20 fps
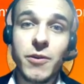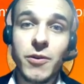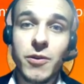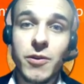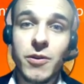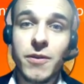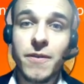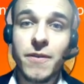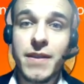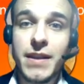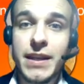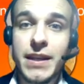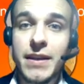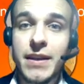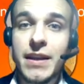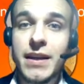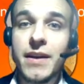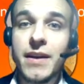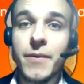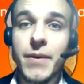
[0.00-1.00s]
all of
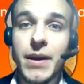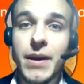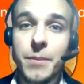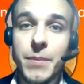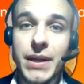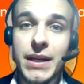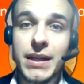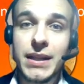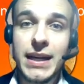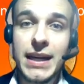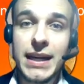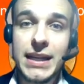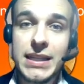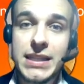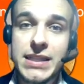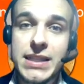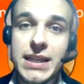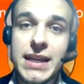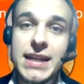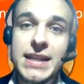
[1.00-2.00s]
the VIP
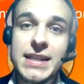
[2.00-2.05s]
clients